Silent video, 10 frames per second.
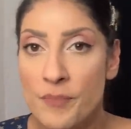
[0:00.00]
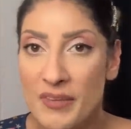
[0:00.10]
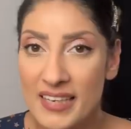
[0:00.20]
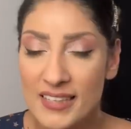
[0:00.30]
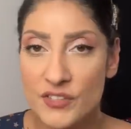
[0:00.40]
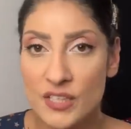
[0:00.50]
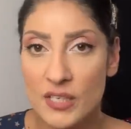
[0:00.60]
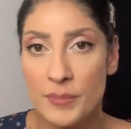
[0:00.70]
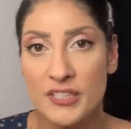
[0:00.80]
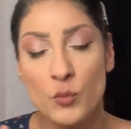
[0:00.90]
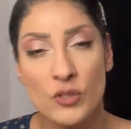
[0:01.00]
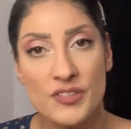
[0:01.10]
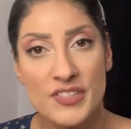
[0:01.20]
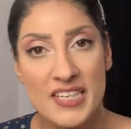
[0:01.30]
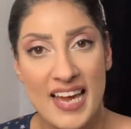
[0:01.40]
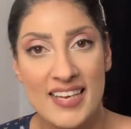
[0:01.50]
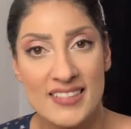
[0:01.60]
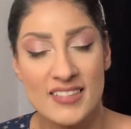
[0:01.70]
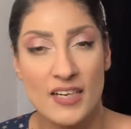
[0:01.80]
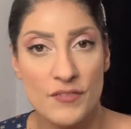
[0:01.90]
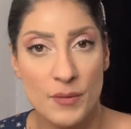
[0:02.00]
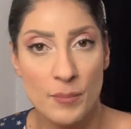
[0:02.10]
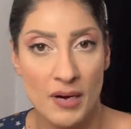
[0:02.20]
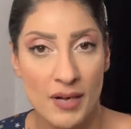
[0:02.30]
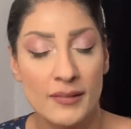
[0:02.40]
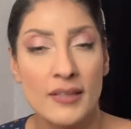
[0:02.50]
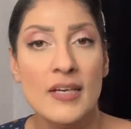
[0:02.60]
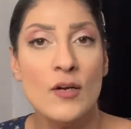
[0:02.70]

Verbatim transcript: It is going to be towards the end of the month,